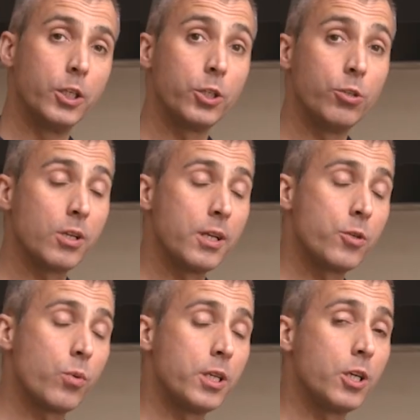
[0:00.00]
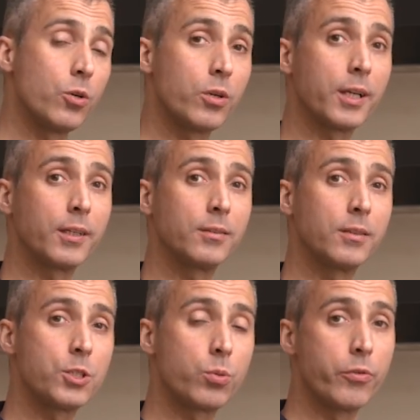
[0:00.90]
Use a lid when you're cooking.
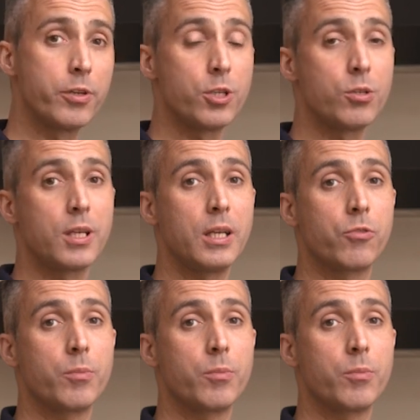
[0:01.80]
This will reduce heat